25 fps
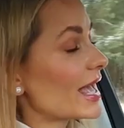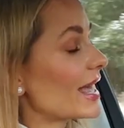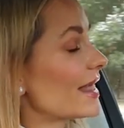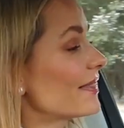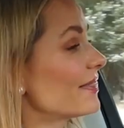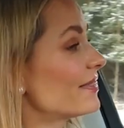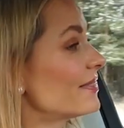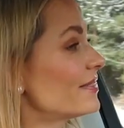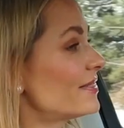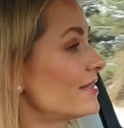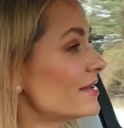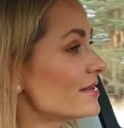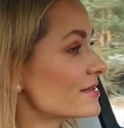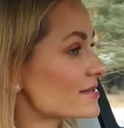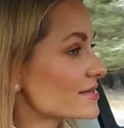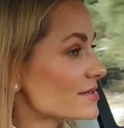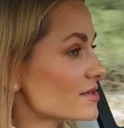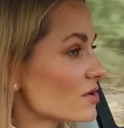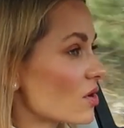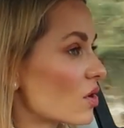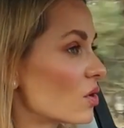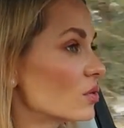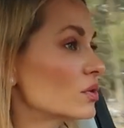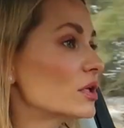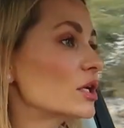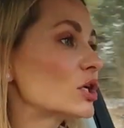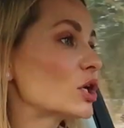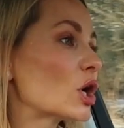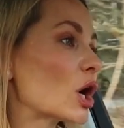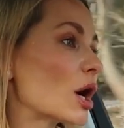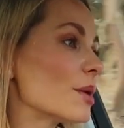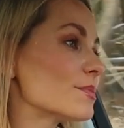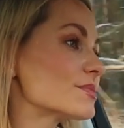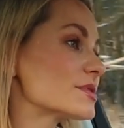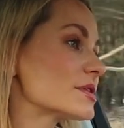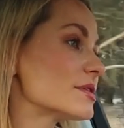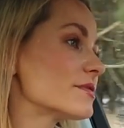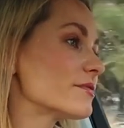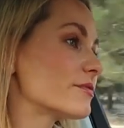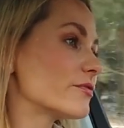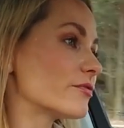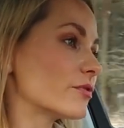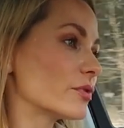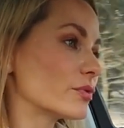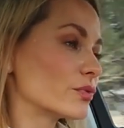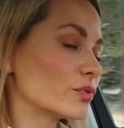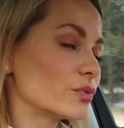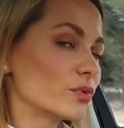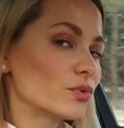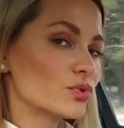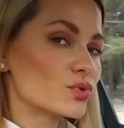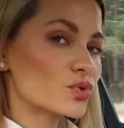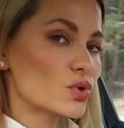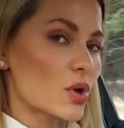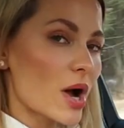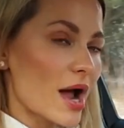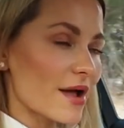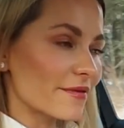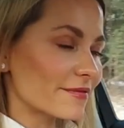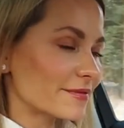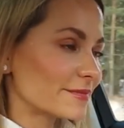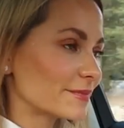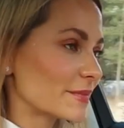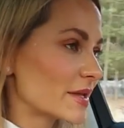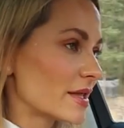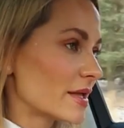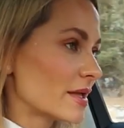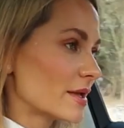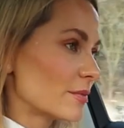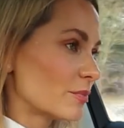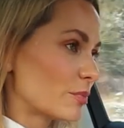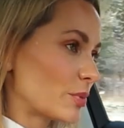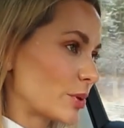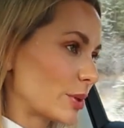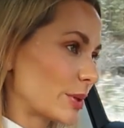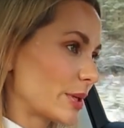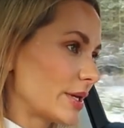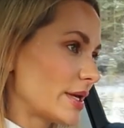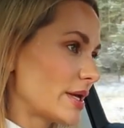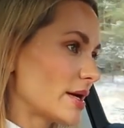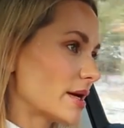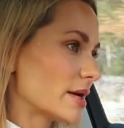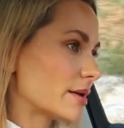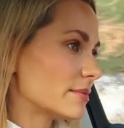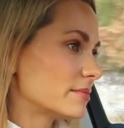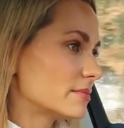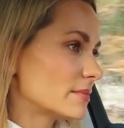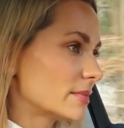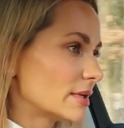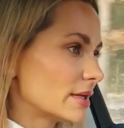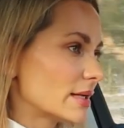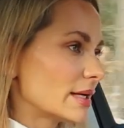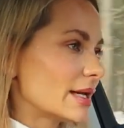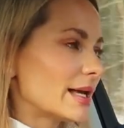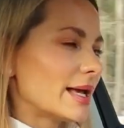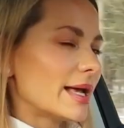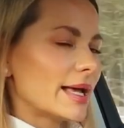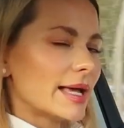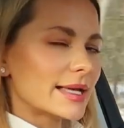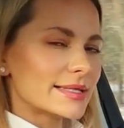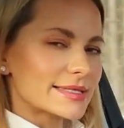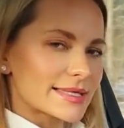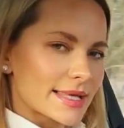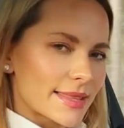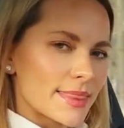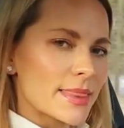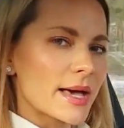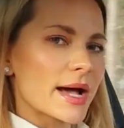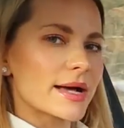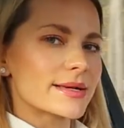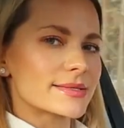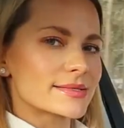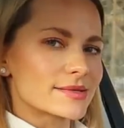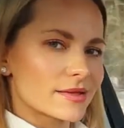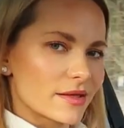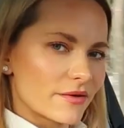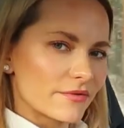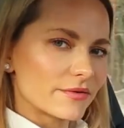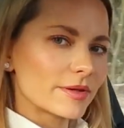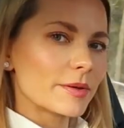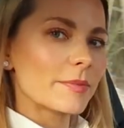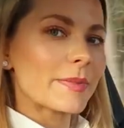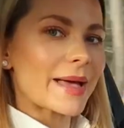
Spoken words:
and this only comes in front-wheel drive. But here, it's a nice, lovely